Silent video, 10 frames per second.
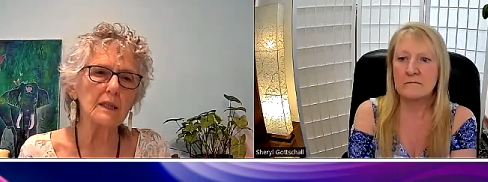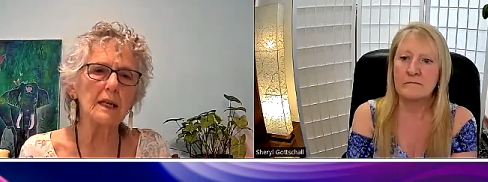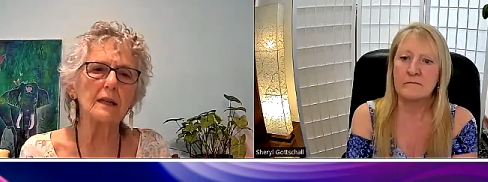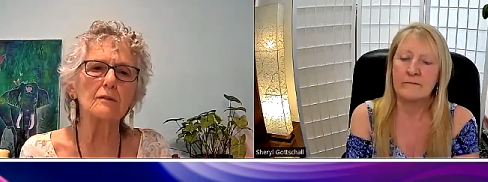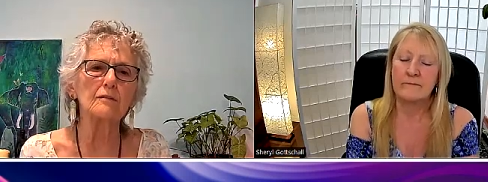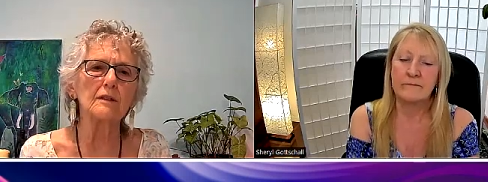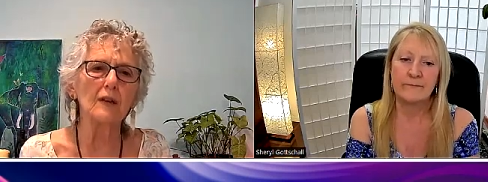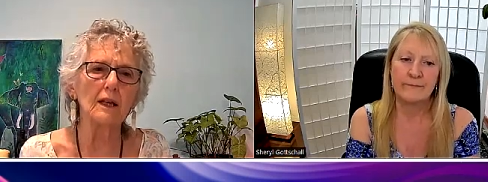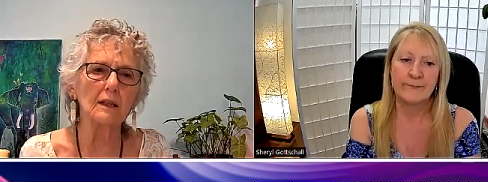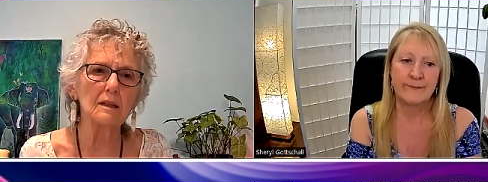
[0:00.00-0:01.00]
Speaker 1: down a
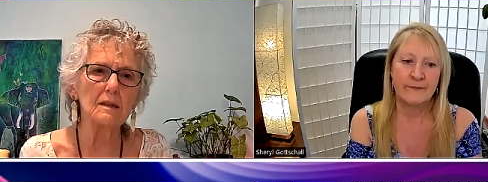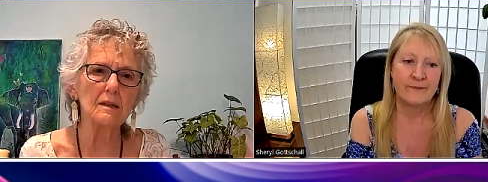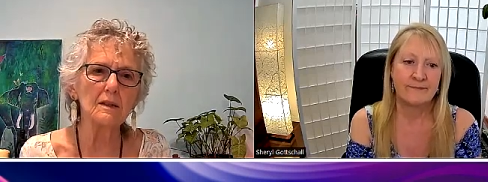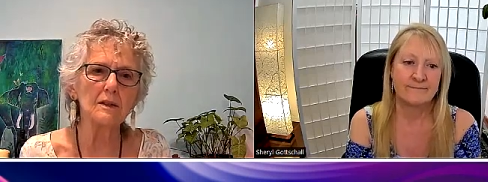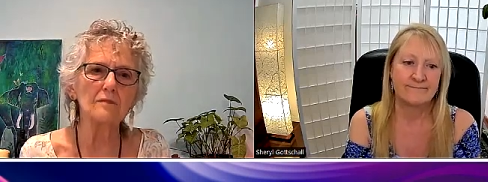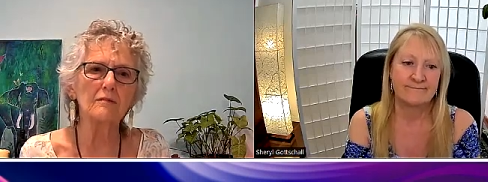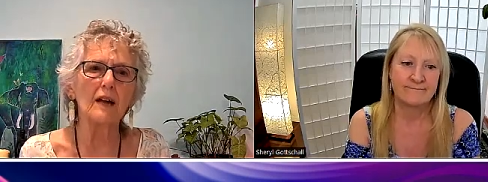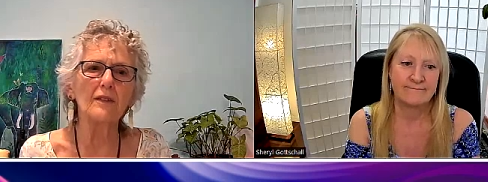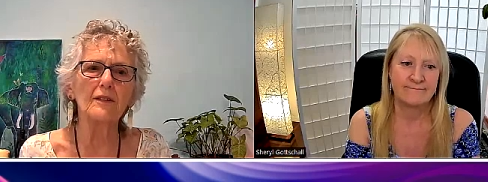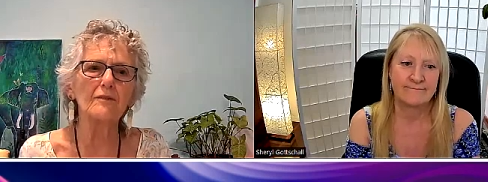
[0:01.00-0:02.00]
river, you know,
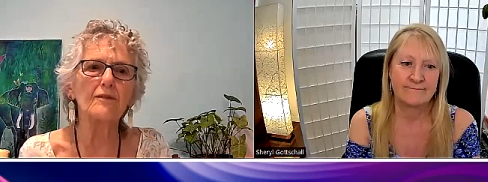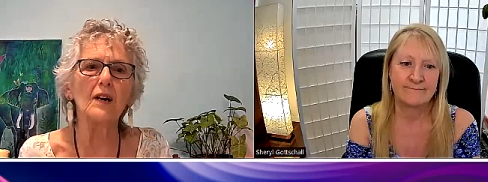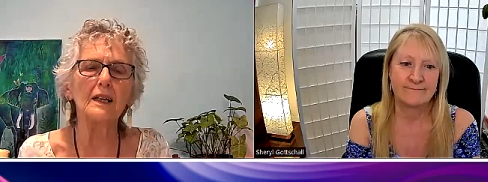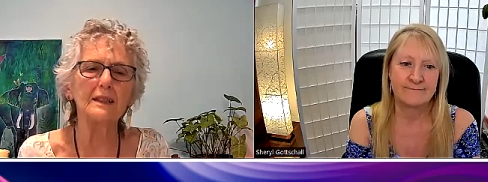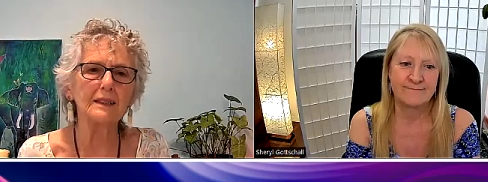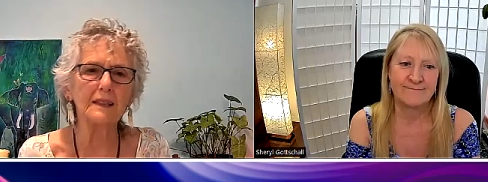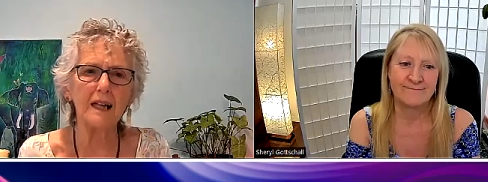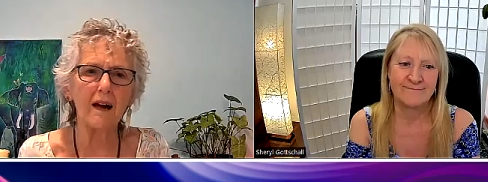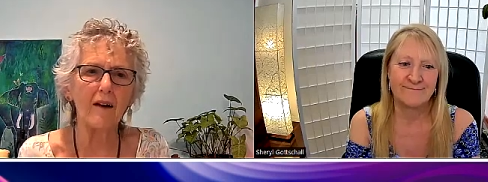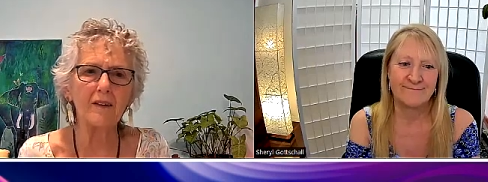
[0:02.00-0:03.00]
rather than fighting the
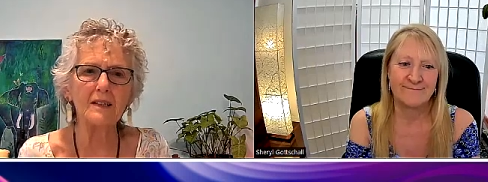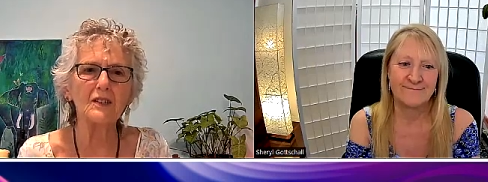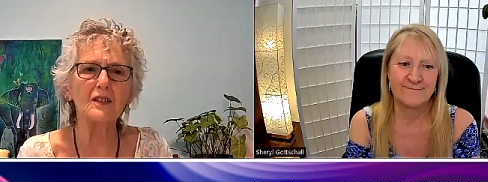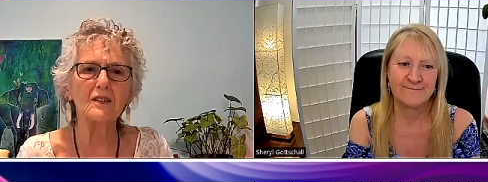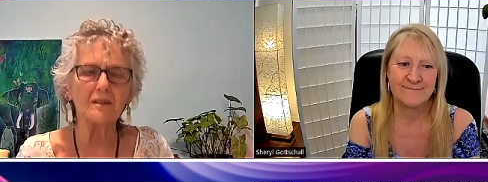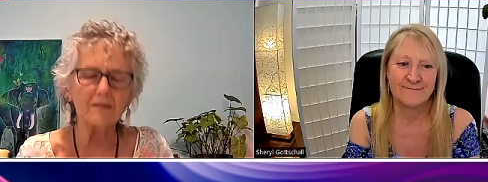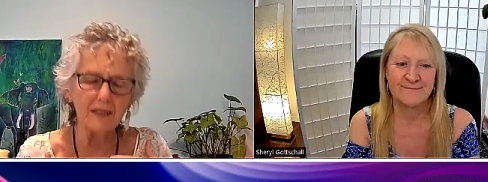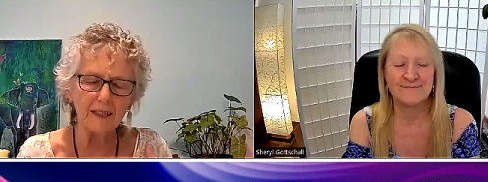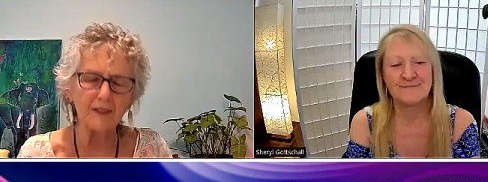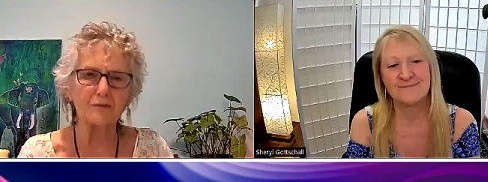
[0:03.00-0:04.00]
current, just
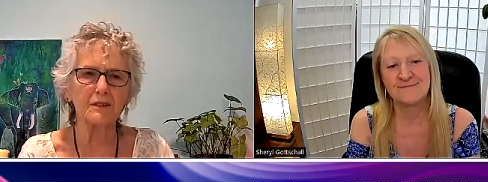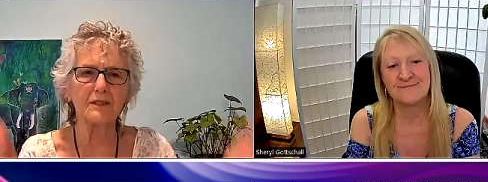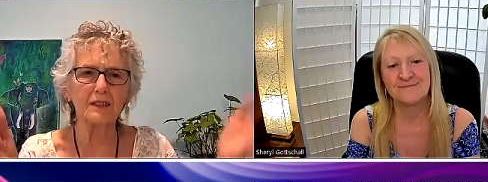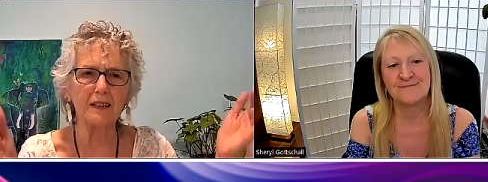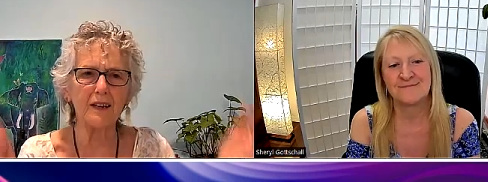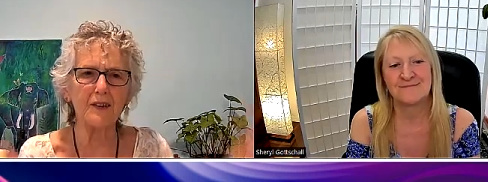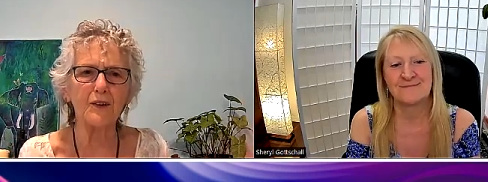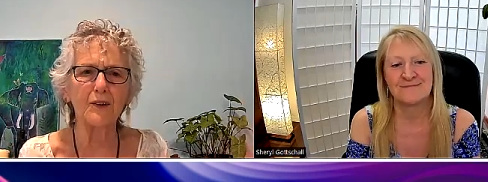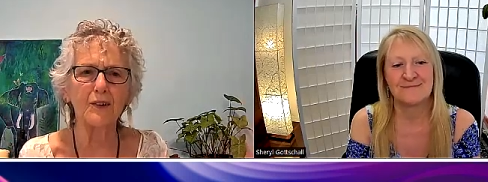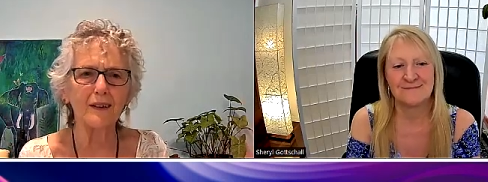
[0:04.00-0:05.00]
let the river take
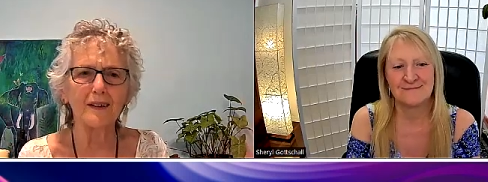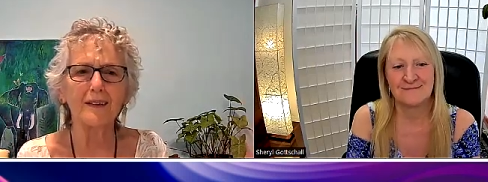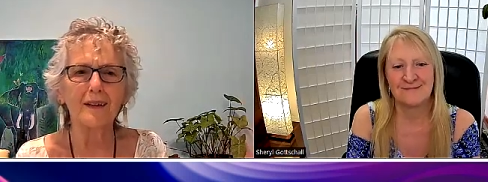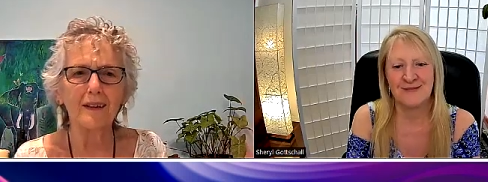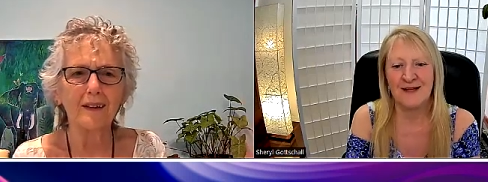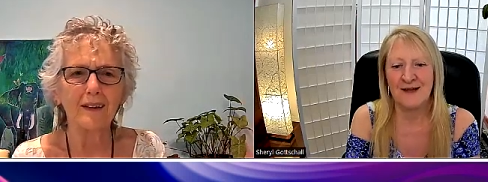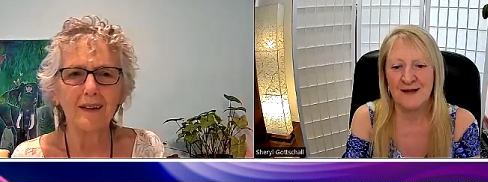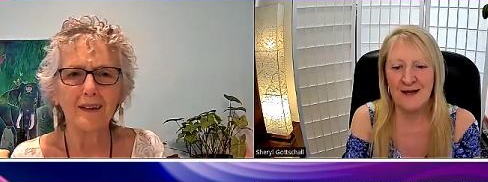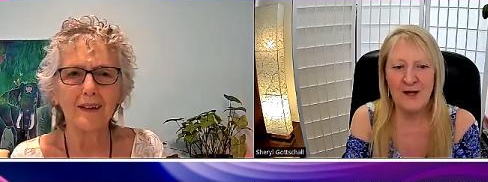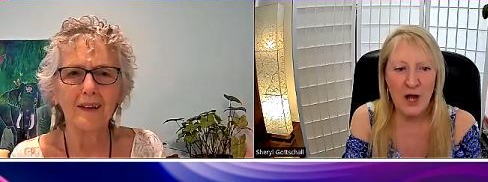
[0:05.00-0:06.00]
you.
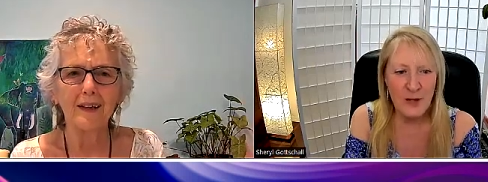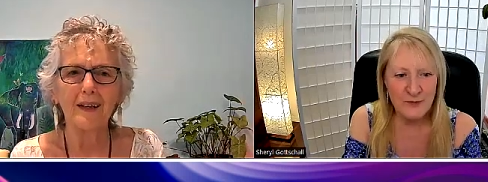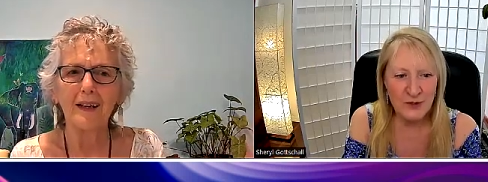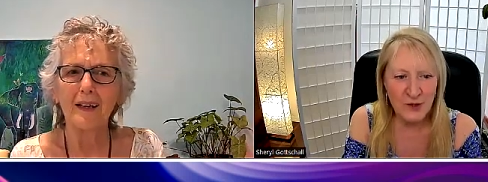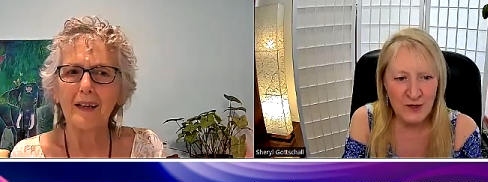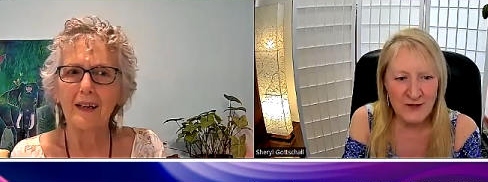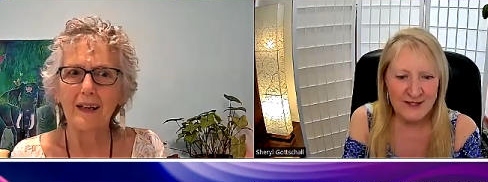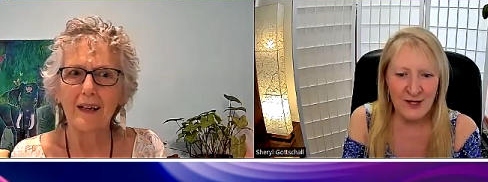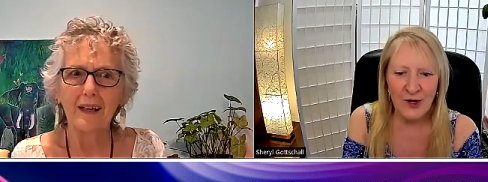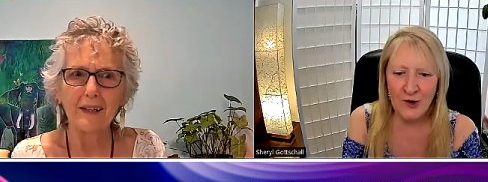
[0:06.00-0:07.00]
Speaker 2: And hope to God
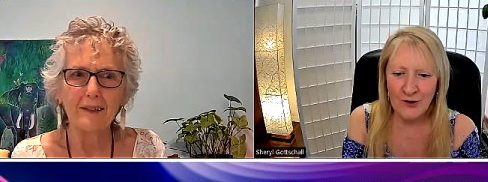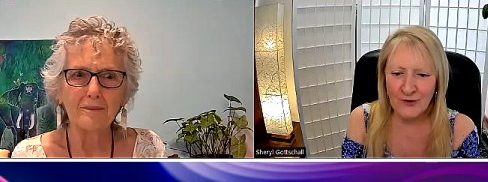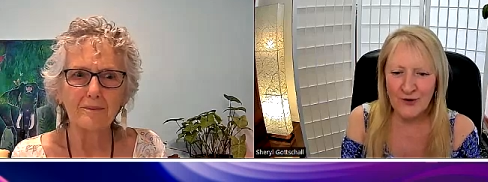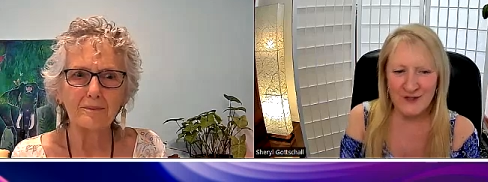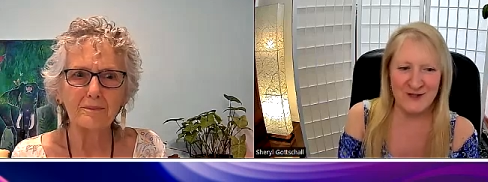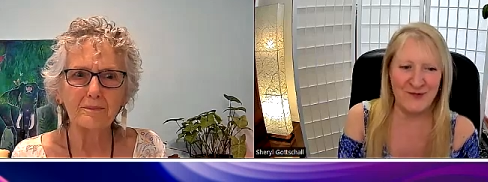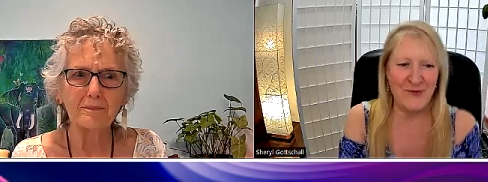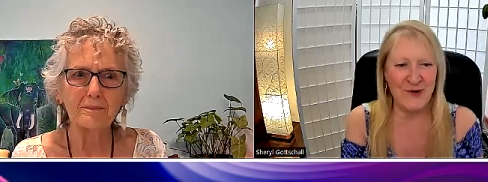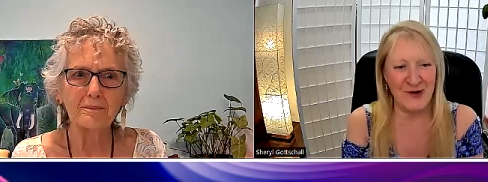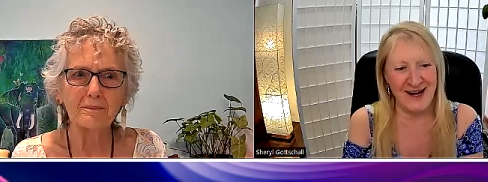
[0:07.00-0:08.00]
there's a log across the
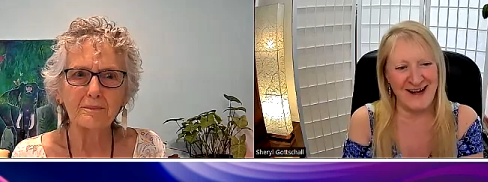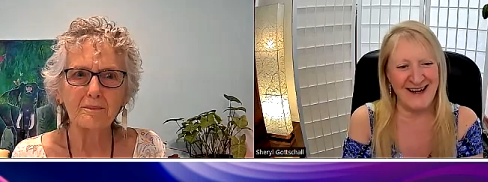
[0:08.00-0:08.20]
water